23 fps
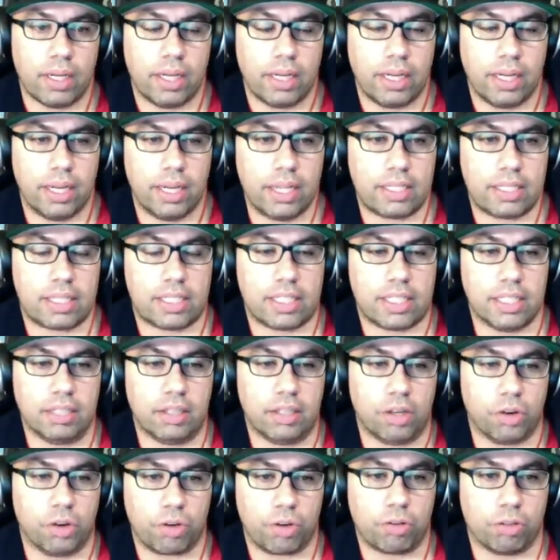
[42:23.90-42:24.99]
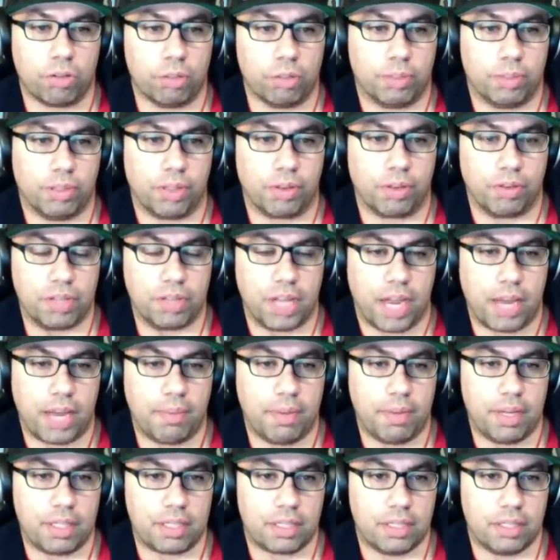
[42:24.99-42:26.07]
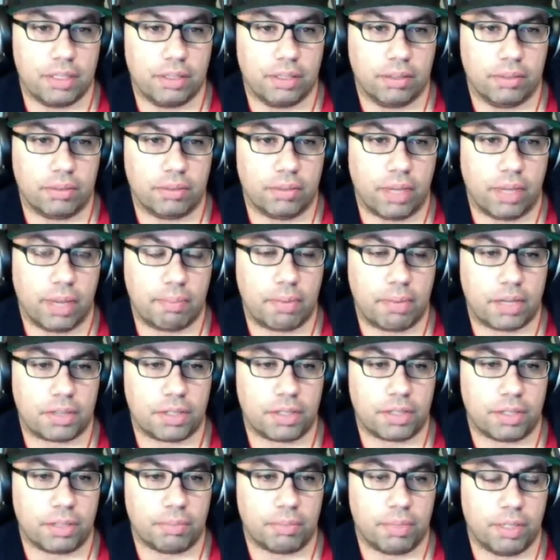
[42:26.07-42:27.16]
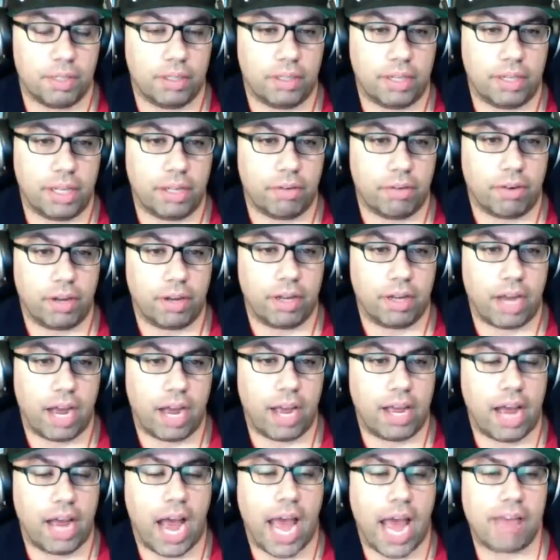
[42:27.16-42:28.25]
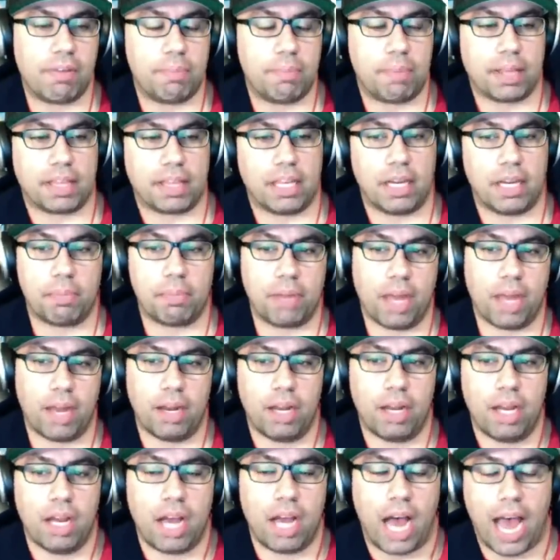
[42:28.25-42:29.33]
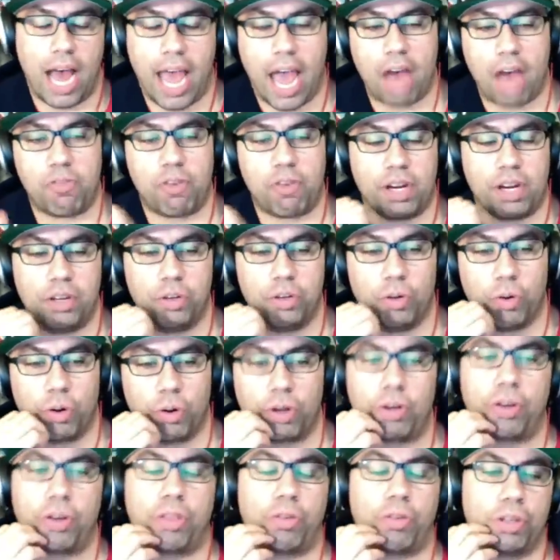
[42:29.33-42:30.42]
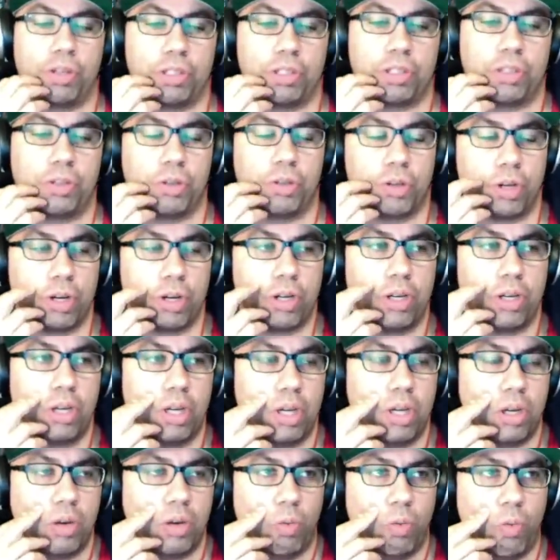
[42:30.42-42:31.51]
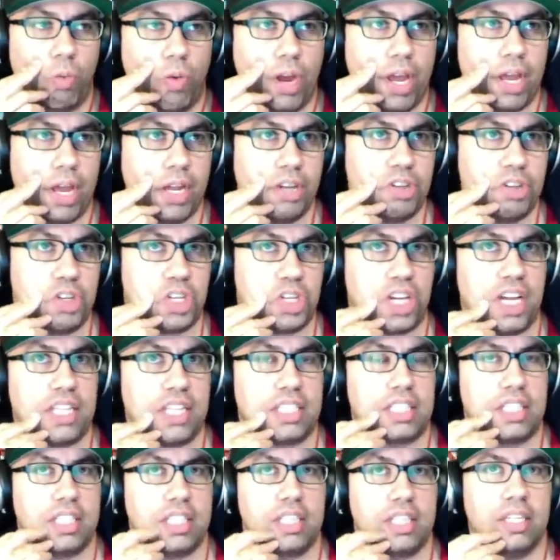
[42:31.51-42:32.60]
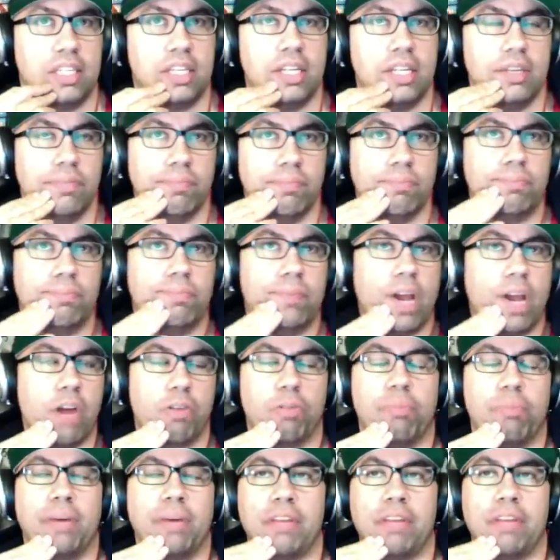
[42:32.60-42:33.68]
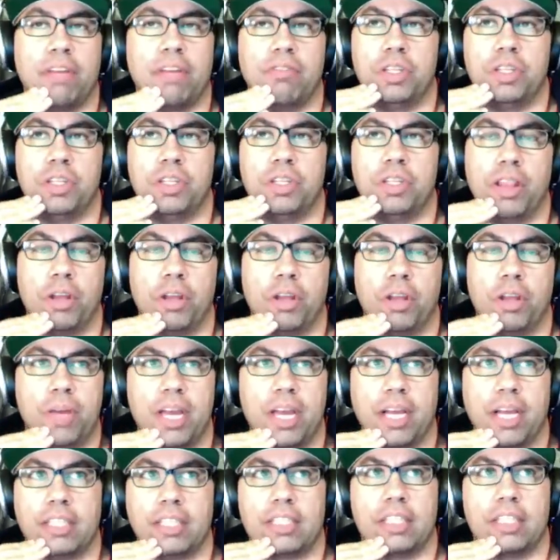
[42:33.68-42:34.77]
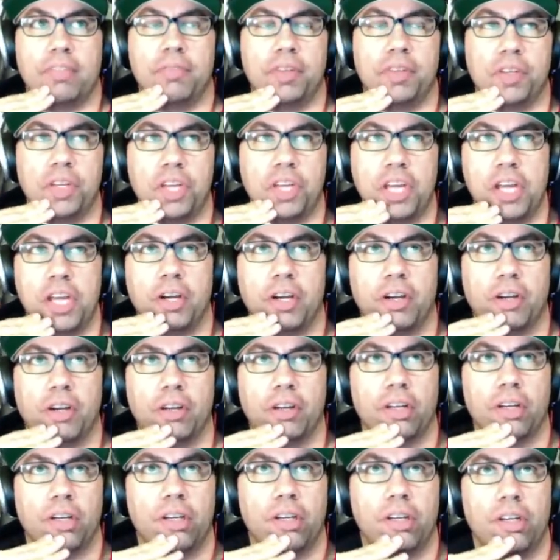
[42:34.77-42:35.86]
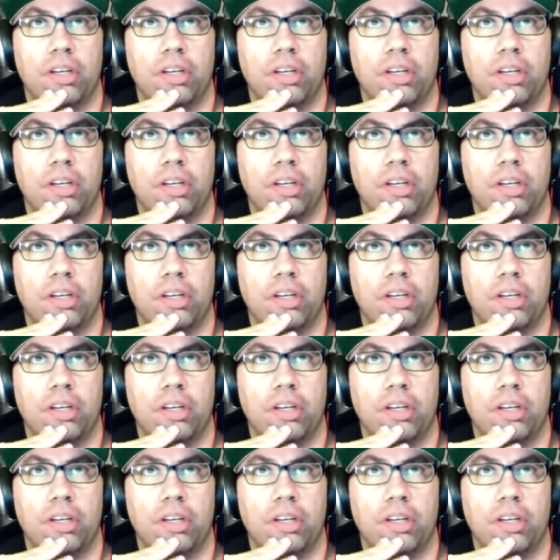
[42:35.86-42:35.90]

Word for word: It's still orderable through Diamond, so I'm not sure. Yeah. Either way, I, I haven't picked it up yet. I have one on order through the store when Jess and everybody was doing their picks of the year